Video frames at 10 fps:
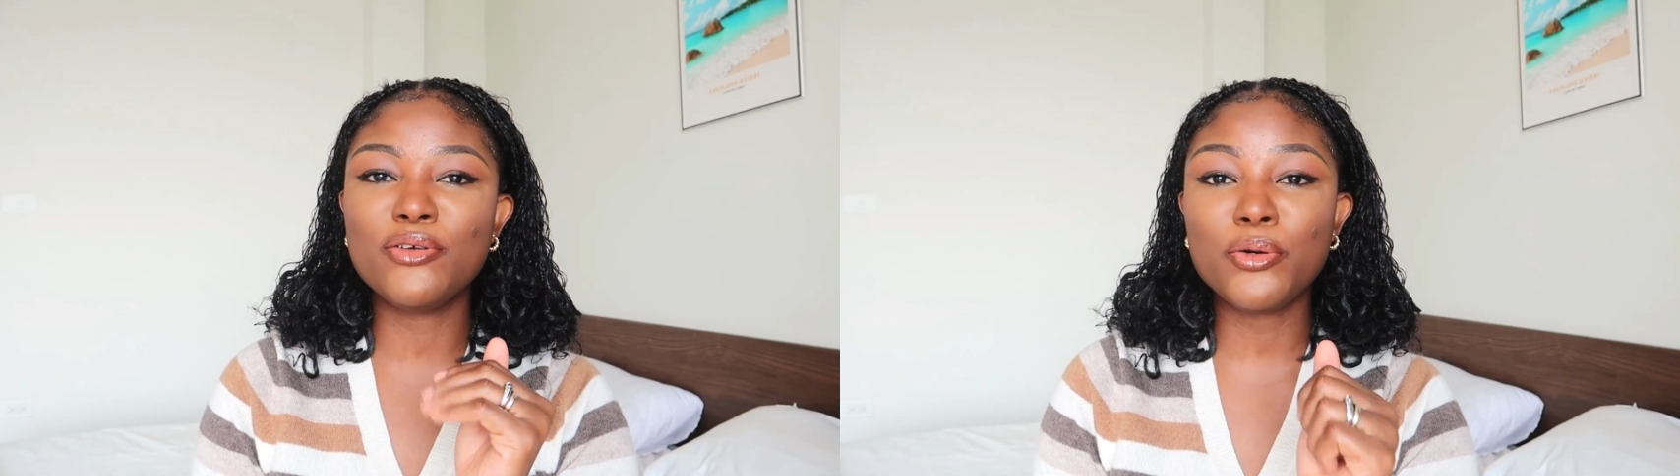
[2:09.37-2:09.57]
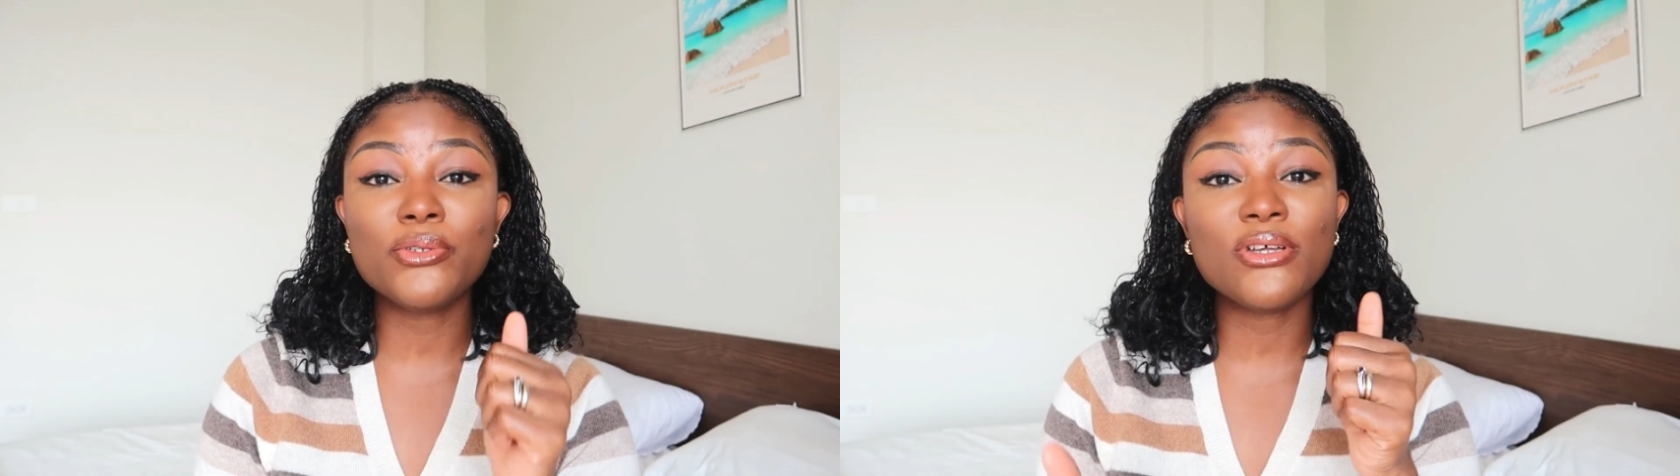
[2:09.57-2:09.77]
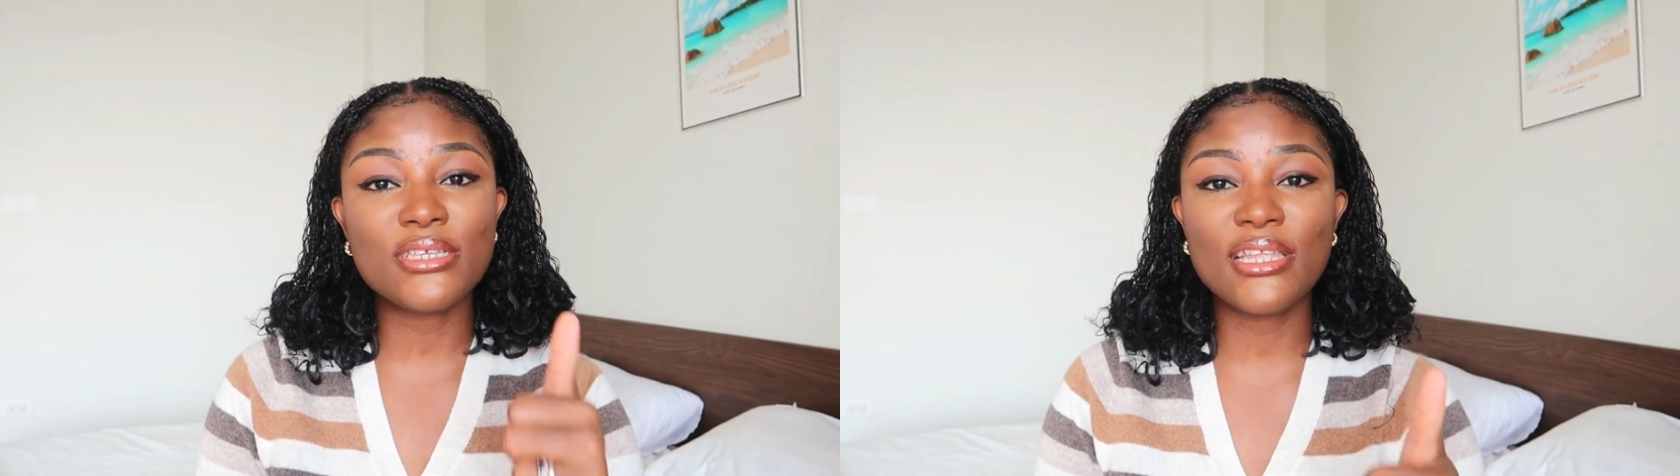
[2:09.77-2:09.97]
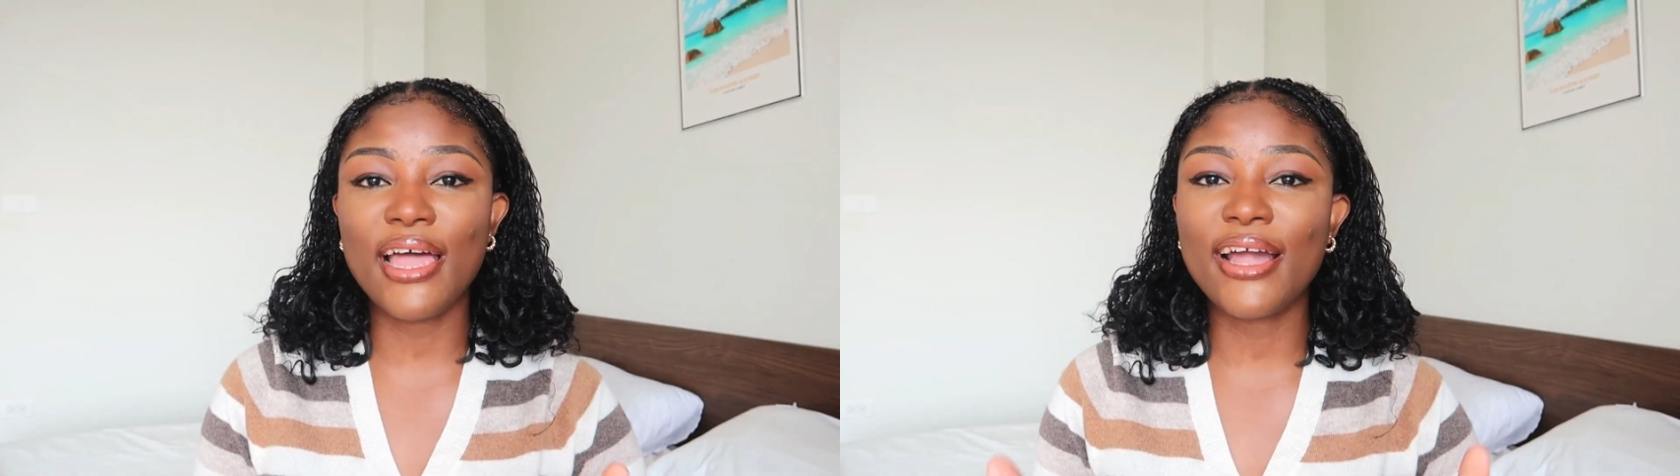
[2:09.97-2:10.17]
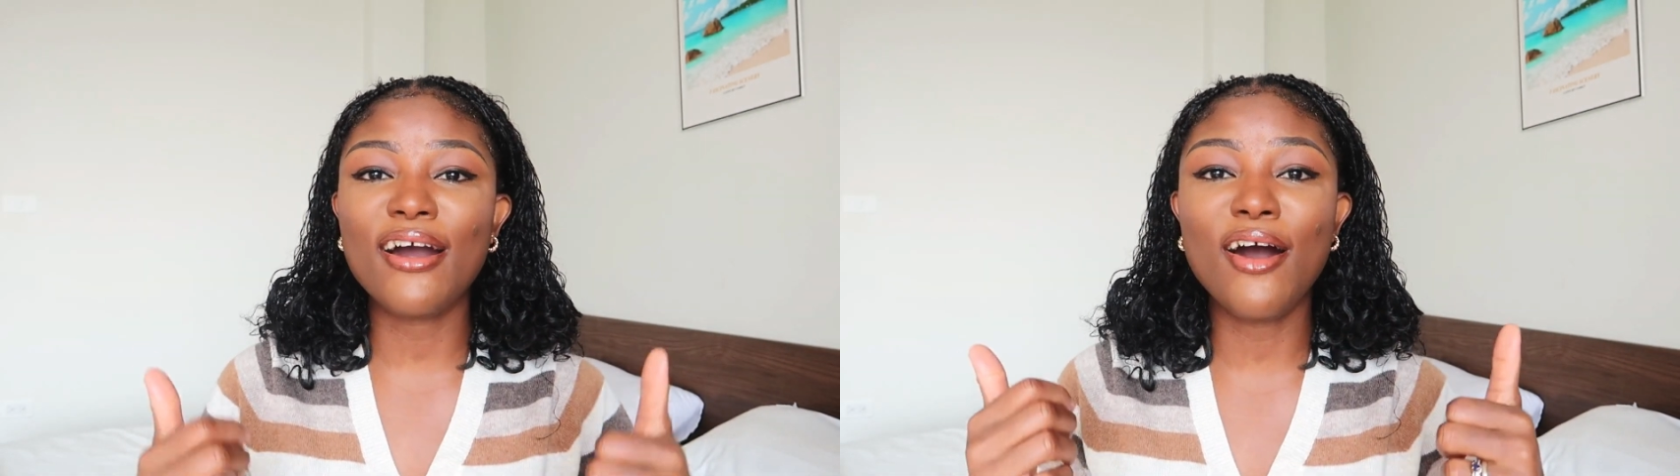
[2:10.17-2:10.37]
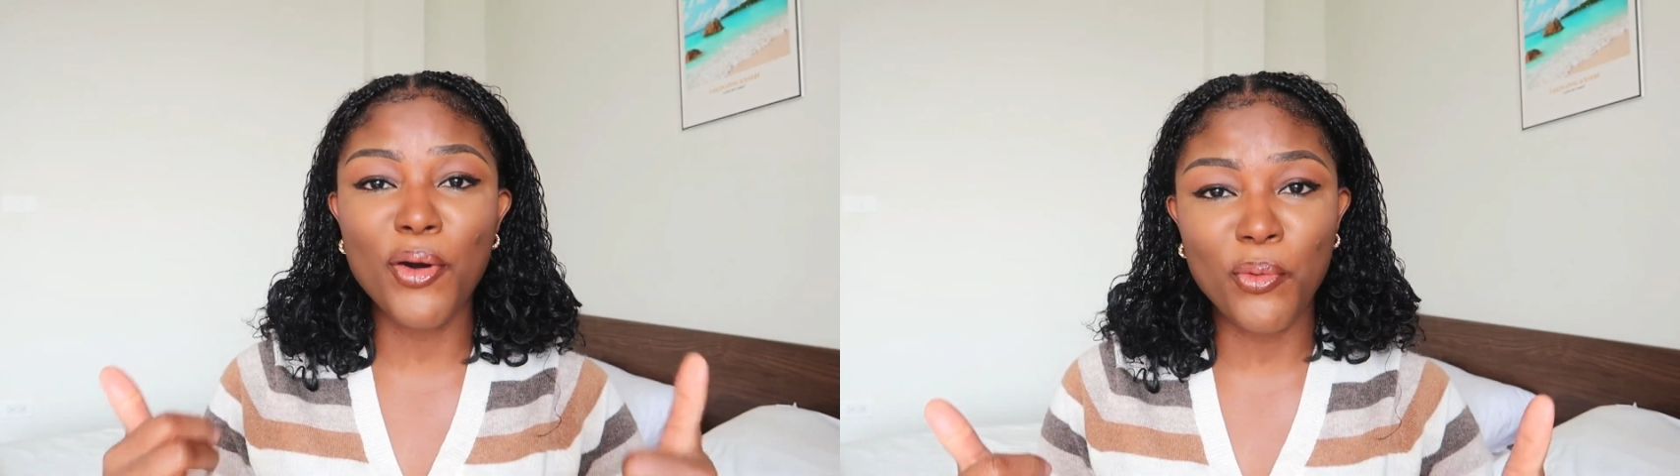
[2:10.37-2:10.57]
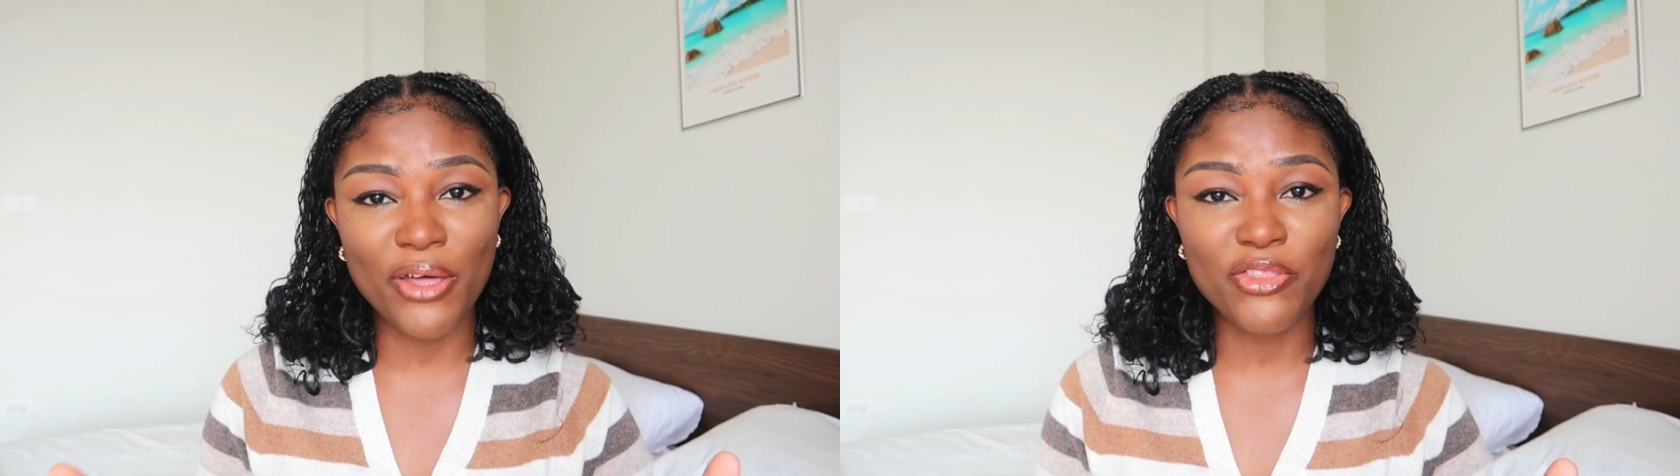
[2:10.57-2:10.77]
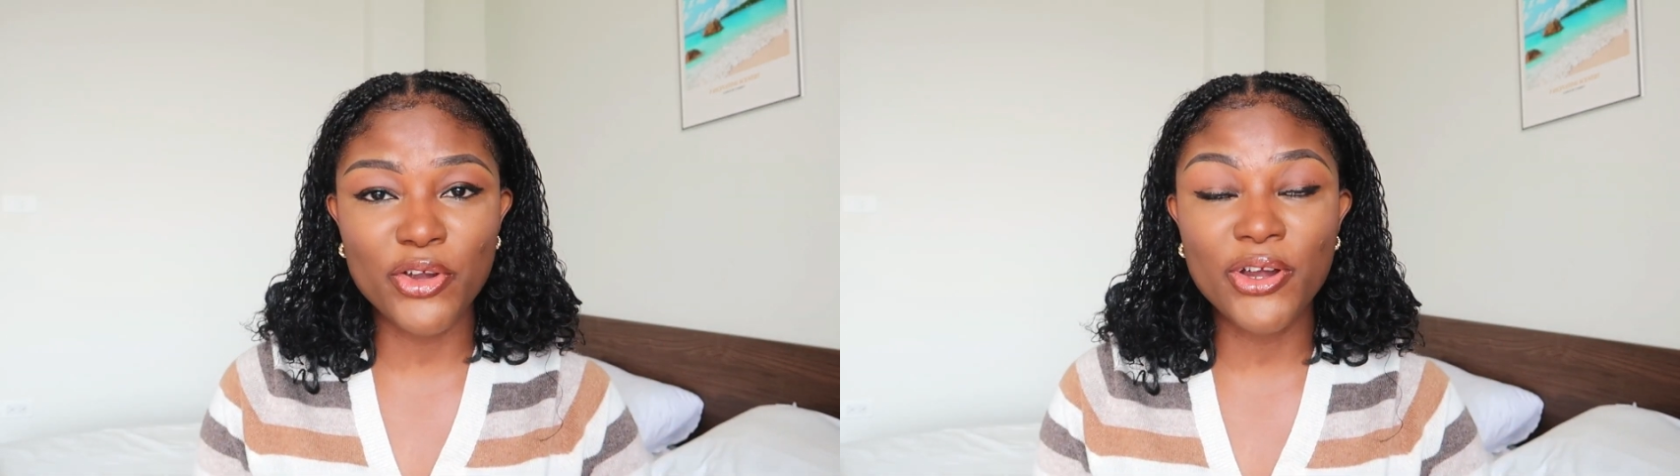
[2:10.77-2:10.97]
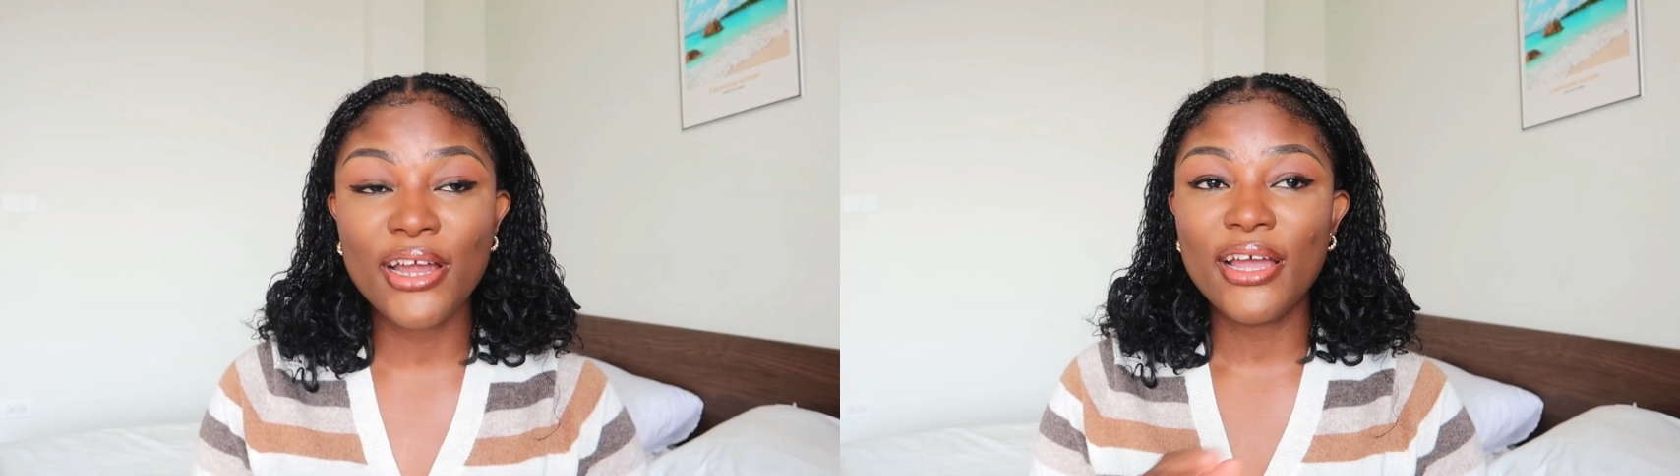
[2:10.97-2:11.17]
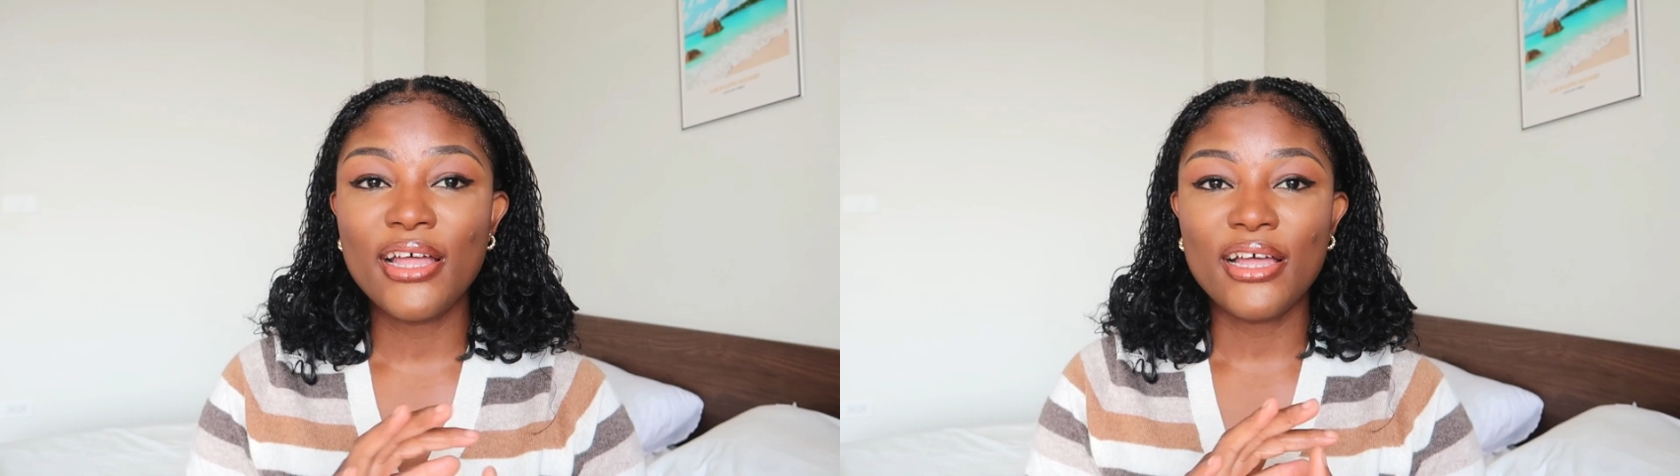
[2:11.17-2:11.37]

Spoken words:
who doesn't like hot weather,